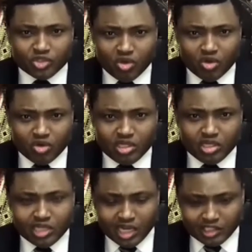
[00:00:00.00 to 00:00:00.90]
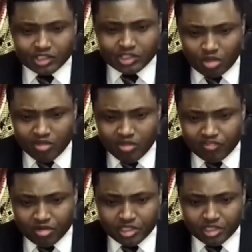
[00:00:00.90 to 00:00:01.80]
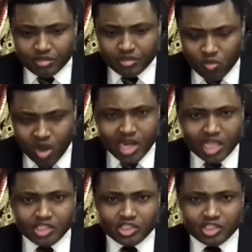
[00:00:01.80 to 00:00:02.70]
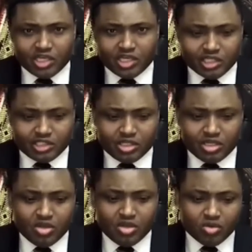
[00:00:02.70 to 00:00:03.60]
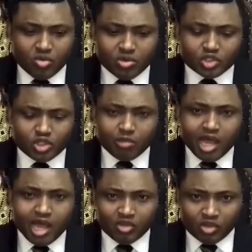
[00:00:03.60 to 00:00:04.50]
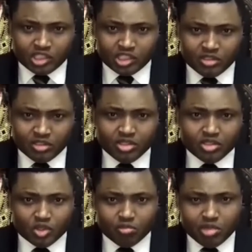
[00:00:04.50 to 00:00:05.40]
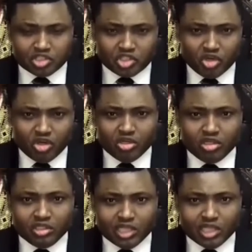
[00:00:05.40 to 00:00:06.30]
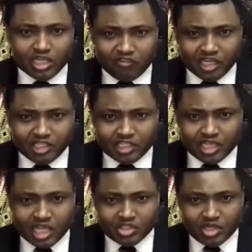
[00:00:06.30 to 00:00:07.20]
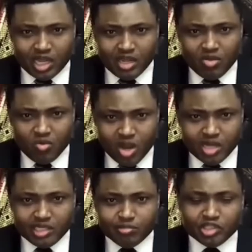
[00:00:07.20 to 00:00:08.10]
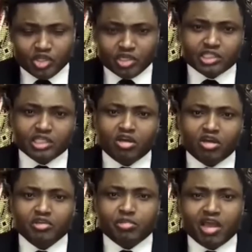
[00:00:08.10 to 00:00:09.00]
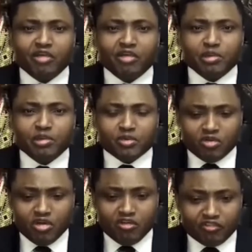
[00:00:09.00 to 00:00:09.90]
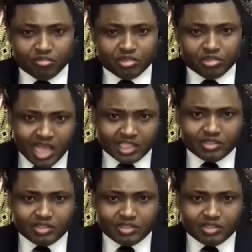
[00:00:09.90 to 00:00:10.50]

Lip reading: who will stop at nothing to make sure that they validate Nigeria when the majority of the Biafra people from the last result have rejected the Nigeria. For this